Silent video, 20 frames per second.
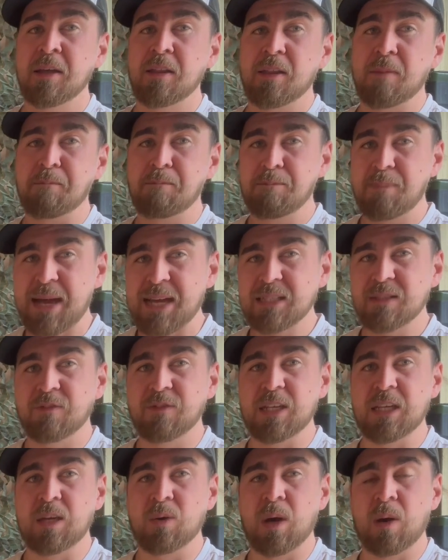the best
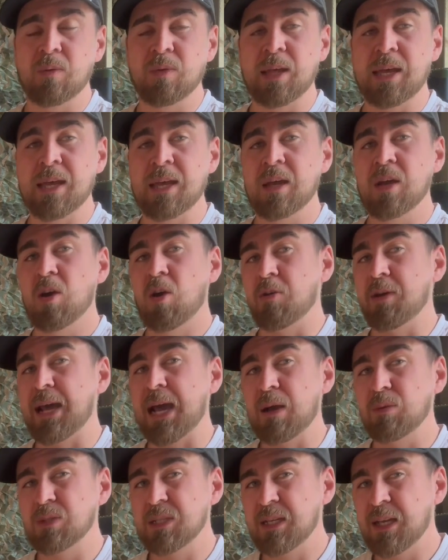video out there on
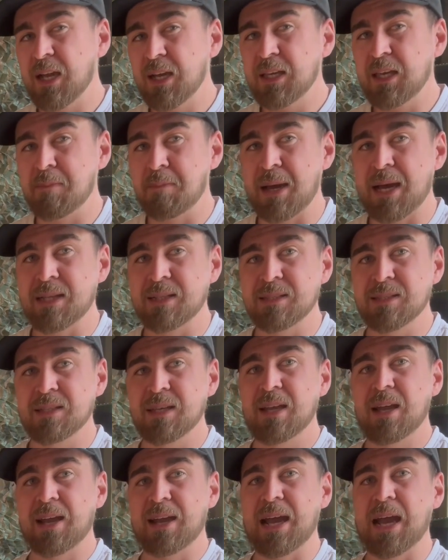how to cut your bands
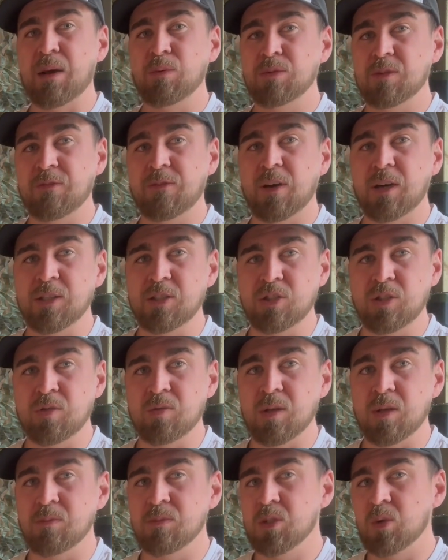and how to fine tune them.